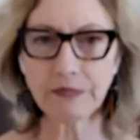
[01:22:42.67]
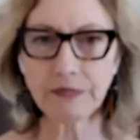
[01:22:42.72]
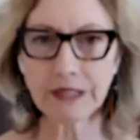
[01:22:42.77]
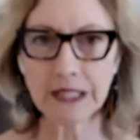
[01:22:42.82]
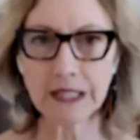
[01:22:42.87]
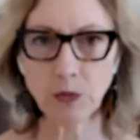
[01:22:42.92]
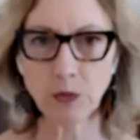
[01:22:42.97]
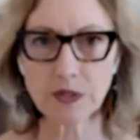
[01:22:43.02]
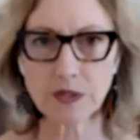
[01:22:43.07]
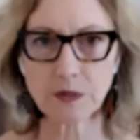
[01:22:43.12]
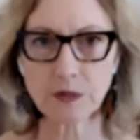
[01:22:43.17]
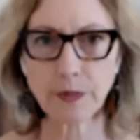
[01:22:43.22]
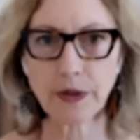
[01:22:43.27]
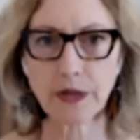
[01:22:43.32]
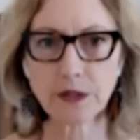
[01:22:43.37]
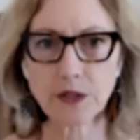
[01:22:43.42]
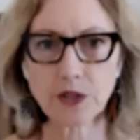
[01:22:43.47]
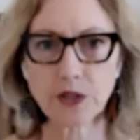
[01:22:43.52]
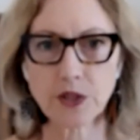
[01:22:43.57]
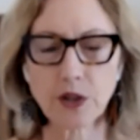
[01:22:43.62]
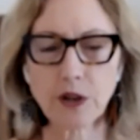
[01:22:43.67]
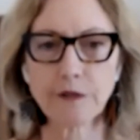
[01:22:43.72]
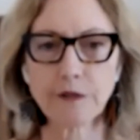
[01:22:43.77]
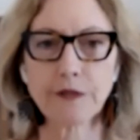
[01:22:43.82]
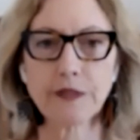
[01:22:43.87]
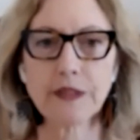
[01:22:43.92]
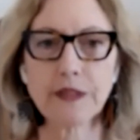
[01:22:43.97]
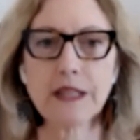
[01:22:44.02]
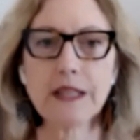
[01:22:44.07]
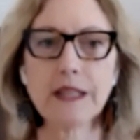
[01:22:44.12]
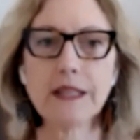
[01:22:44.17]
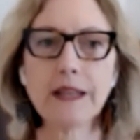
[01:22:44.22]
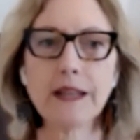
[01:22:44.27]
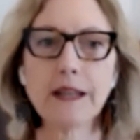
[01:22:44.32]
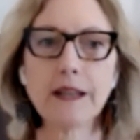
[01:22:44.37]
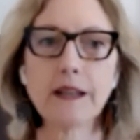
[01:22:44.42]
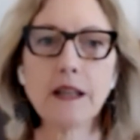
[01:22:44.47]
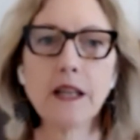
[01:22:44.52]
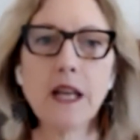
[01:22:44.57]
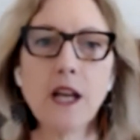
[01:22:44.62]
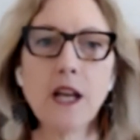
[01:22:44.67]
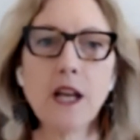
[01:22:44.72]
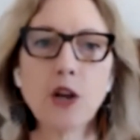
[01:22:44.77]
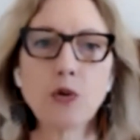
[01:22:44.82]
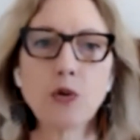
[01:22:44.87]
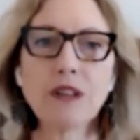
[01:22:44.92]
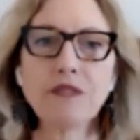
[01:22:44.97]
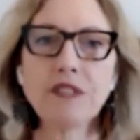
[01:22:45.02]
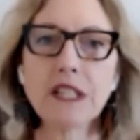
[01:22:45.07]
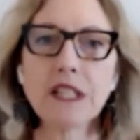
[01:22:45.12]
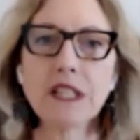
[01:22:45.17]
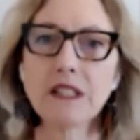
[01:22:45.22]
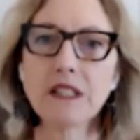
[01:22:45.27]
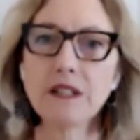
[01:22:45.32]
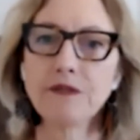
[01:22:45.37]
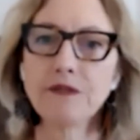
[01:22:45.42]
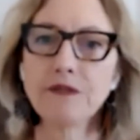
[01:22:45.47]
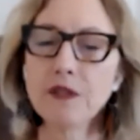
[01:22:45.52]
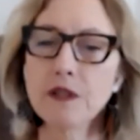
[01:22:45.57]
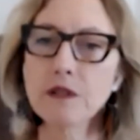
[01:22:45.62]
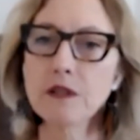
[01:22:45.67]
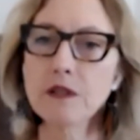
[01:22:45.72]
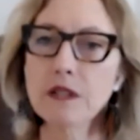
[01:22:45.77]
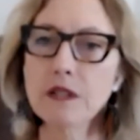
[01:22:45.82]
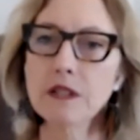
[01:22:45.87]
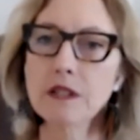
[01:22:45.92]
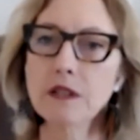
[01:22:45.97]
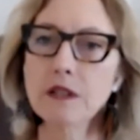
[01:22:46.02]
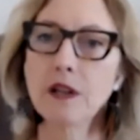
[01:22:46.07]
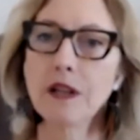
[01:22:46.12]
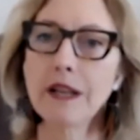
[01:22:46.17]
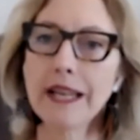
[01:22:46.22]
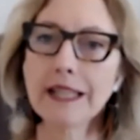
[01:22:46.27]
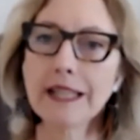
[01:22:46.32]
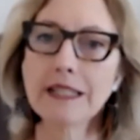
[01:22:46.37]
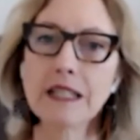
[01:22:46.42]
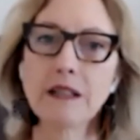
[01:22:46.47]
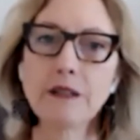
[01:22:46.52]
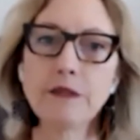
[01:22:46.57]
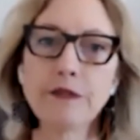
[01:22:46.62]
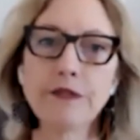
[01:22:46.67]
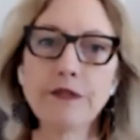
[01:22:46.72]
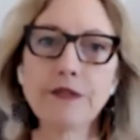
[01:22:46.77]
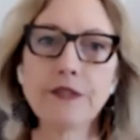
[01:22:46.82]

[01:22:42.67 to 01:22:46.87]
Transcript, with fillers: He was part of the uh, Crafting a Difference collective.